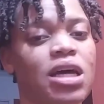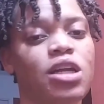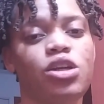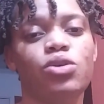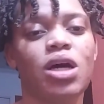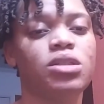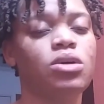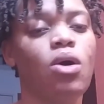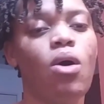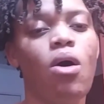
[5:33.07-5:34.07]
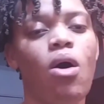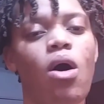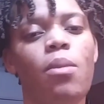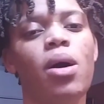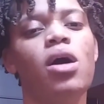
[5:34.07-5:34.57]
telling you not to go
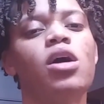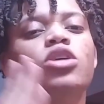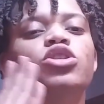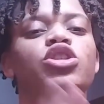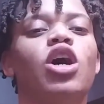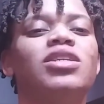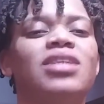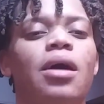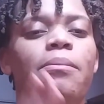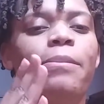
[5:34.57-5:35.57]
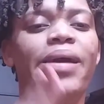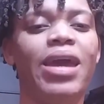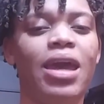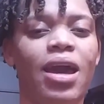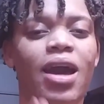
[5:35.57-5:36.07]
home. Just
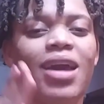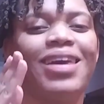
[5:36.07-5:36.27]
be